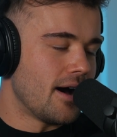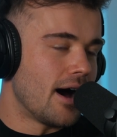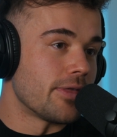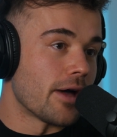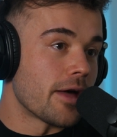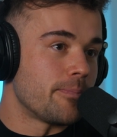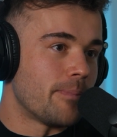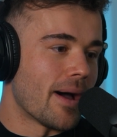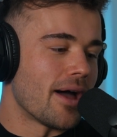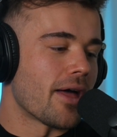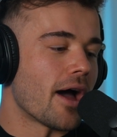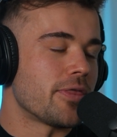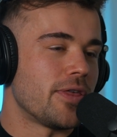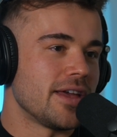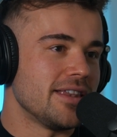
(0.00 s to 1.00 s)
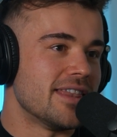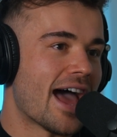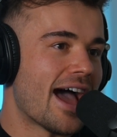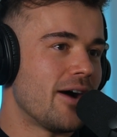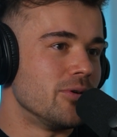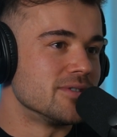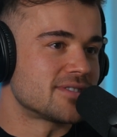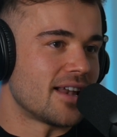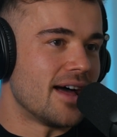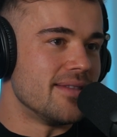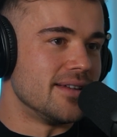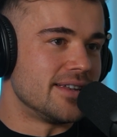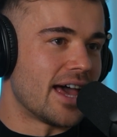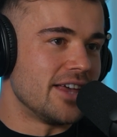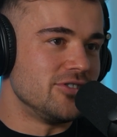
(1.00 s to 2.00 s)
I think now is like
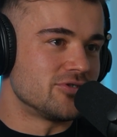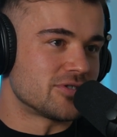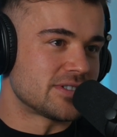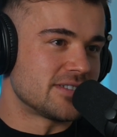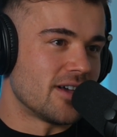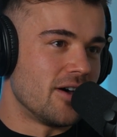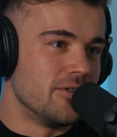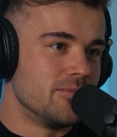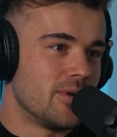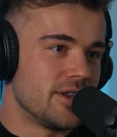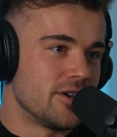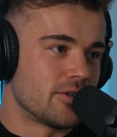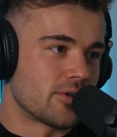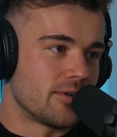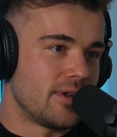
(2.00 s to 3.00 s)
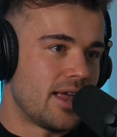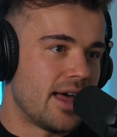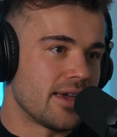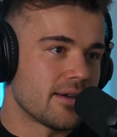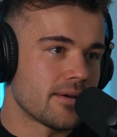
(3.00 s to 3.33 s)
the dangerous zone when you're on like